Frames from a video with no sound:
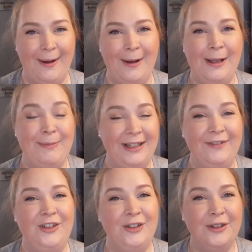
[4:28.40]
But
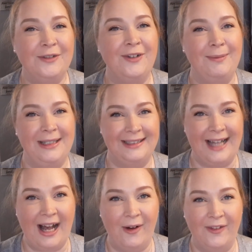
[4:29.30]
if you're from the
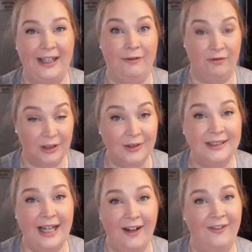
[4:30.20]
South, like real
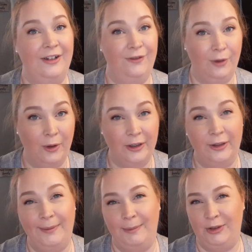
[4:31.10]
South, like
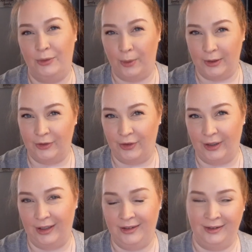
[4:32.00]
Florida, maybe
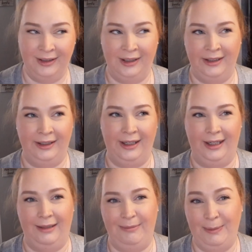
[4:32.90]
Georgia,
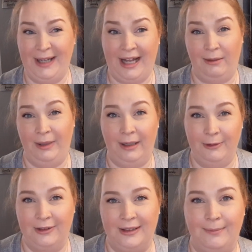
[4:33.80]
uh, maybe Alabama
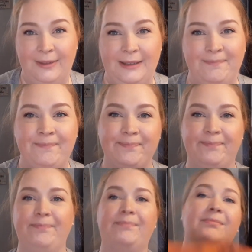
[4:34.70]
or something,
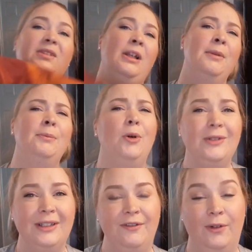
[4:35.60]
but
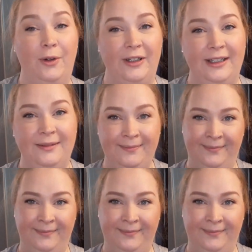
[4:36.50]
mostly Florida,